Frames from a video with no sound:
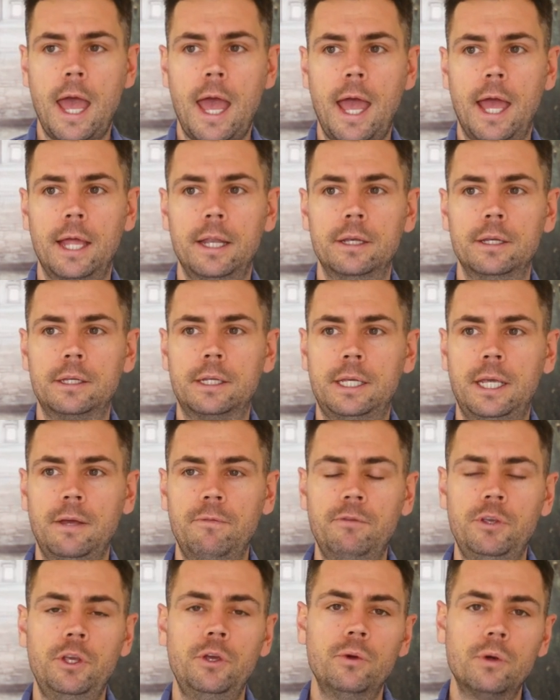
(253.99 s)
and
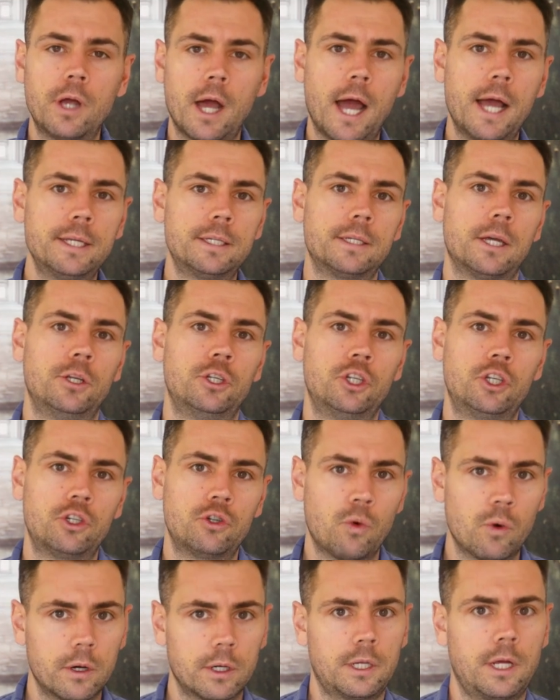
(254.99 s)
give you guys a
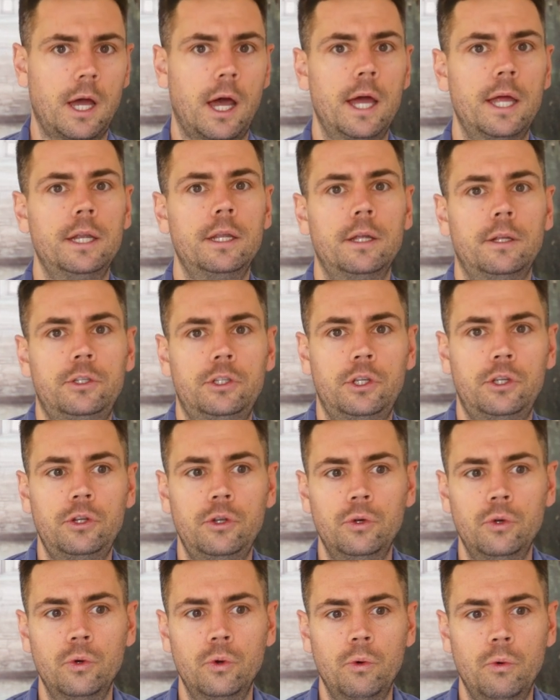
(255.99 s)
shortcut
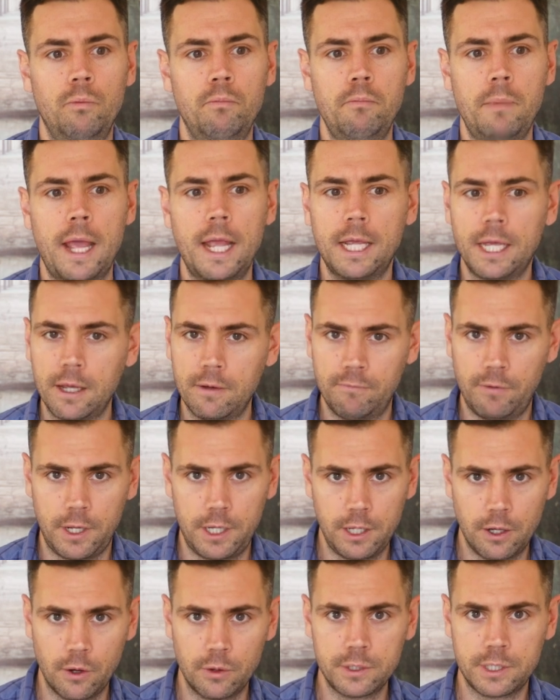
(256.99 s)
to making
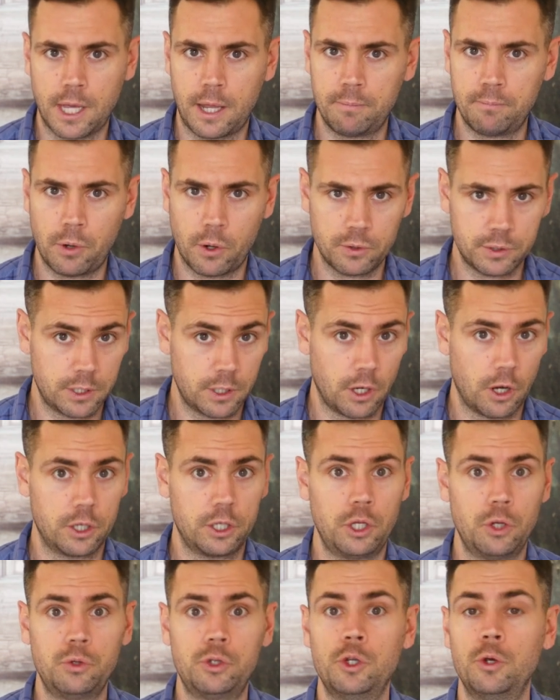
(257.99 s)
videos and posting
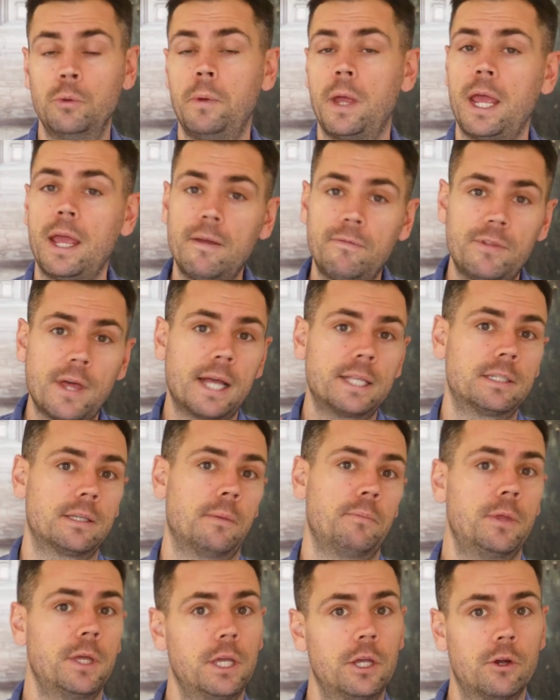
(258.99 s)
on YouTube if that's
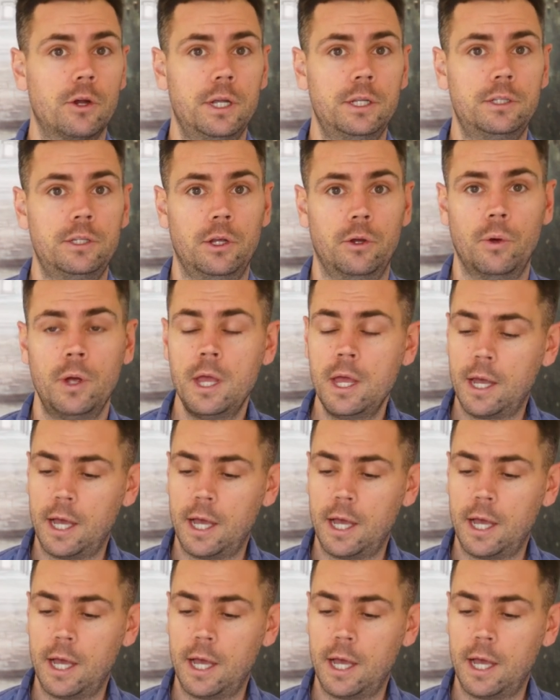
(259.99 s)
something you're into,